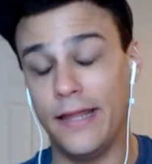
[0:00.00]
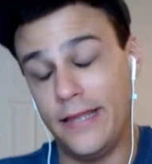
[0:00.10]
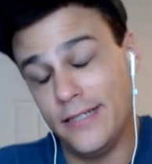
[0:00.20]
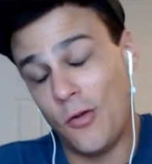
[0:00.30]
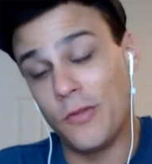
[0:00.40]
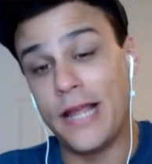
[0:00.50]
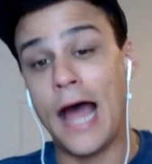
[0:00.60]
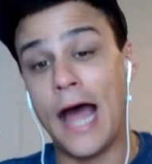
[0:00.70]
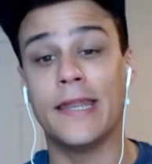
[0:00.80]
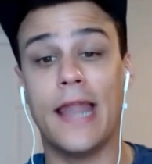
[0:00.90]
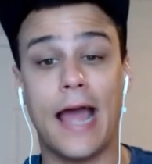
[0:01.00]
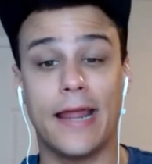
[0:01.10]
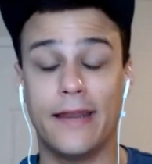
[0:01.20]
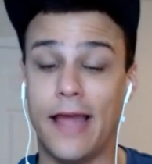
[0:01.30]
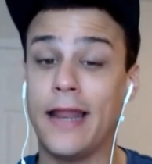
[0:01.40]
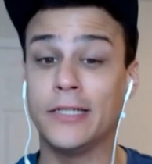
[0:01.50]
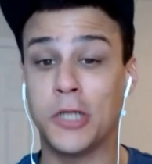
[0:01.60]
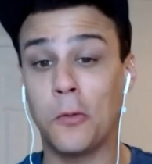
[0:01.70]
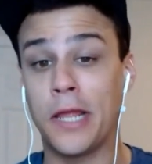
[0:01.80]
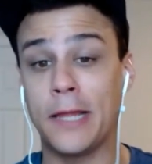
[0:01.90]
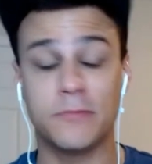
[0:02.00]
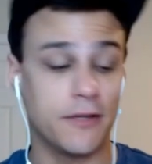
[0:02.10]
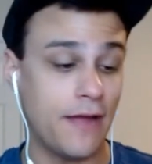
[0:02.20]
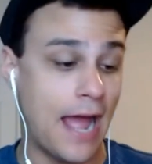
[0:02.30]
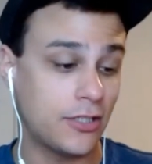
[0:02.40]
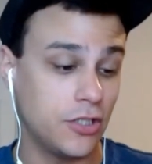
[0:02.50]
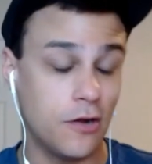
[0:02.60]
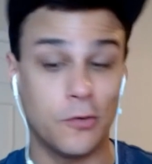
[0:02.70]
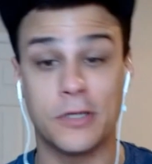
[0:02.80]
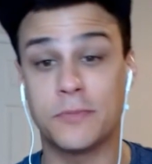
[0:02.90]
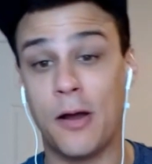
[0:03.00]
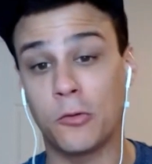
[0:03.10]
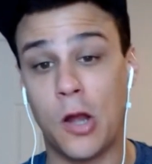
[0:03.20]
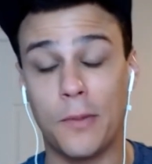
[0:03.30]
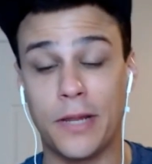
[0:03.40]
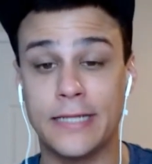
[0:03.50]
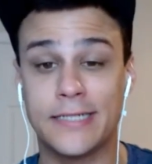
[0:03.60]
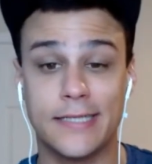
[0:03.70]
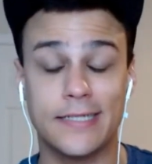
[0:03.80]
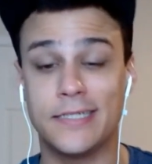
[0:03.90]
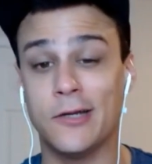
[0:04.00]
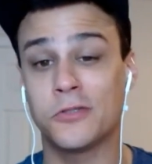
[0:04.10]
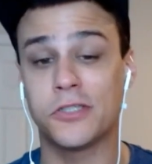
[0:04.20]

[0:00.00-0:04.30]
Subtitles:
he's only gotten 9 NHL games of action under his belt coming into this year,